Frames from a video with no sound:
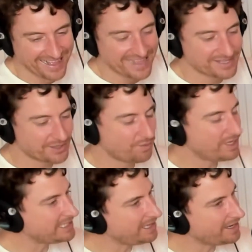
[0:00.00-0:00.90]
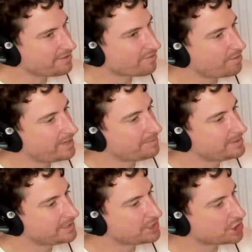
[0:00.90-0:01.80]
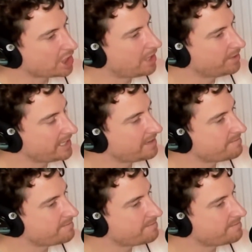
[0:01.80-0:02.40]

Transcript: Dude, what is it like growing up as a child in